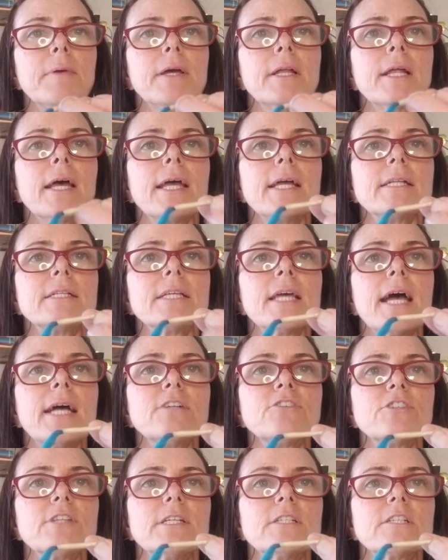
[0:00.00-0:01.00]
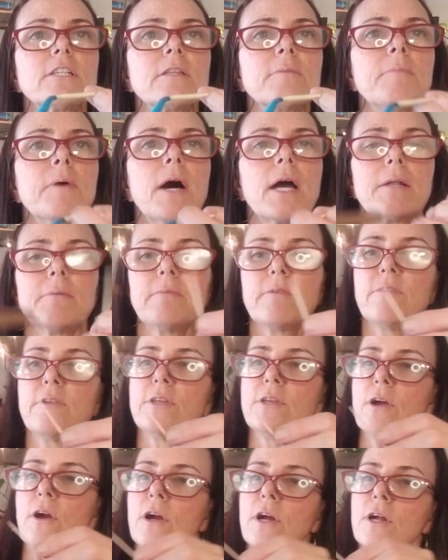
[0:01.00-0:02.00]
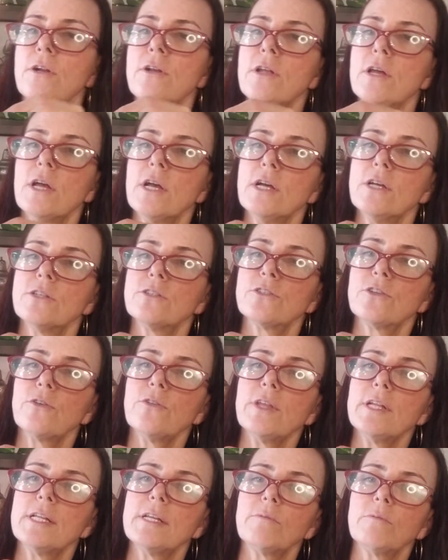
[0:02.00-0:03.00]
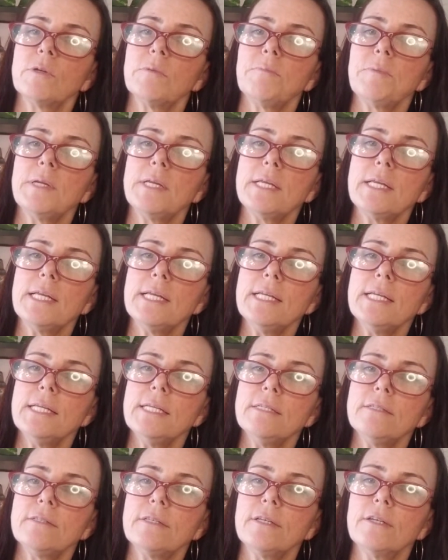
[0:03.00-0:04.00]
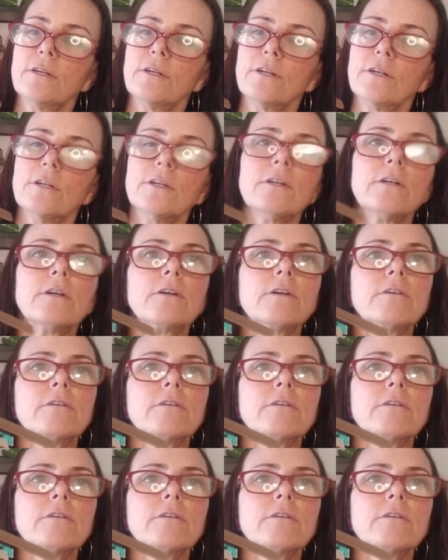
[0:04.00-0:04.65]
and I attached that to the bottom of the yarn so that it would be easier